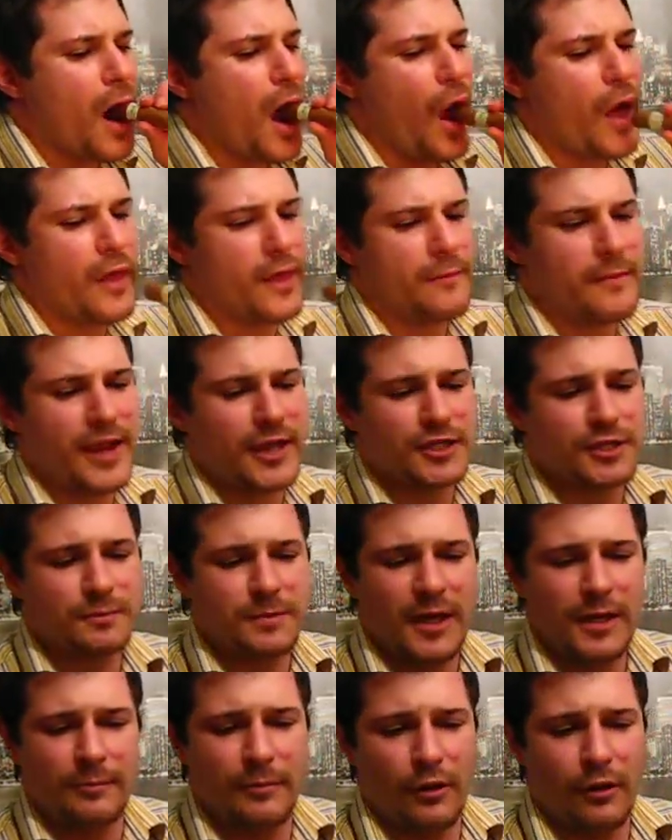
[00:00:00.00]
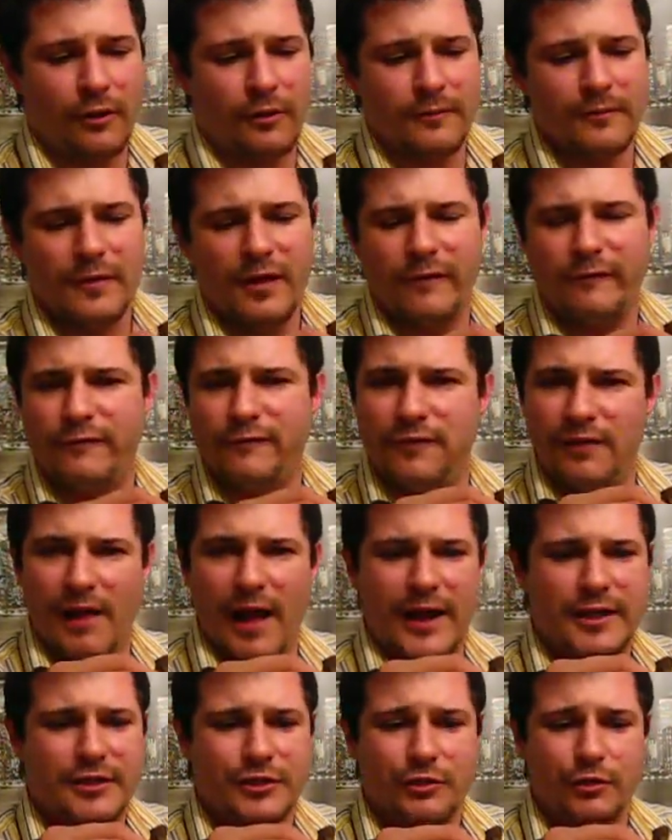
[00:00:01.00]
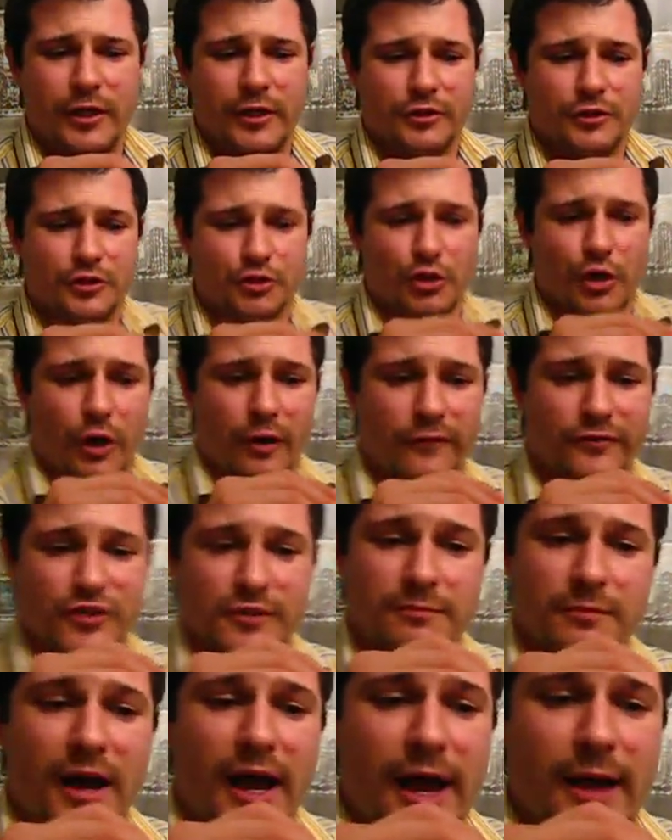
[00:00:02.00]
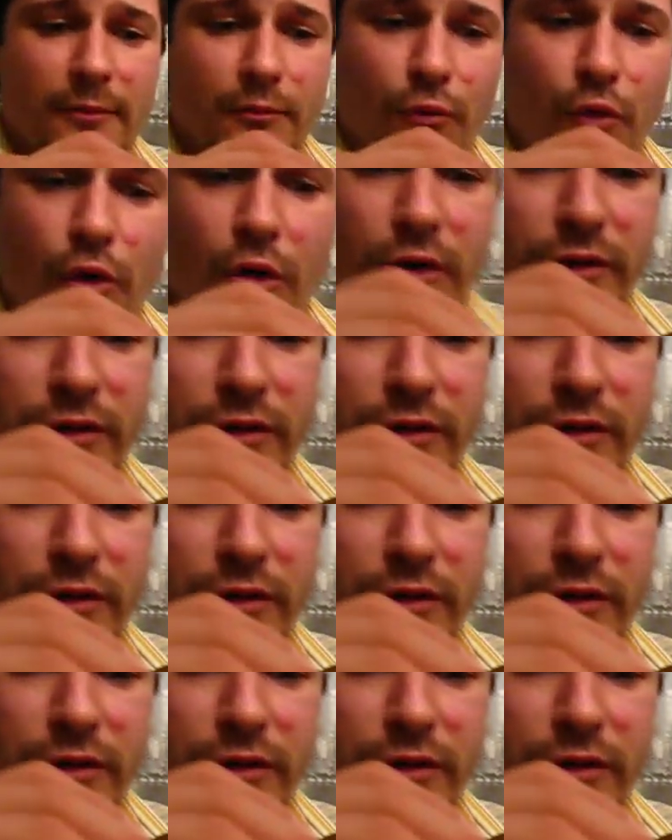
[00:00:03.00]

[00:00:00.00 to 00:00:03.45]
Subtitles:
that makes people flock to it in droves and buy it more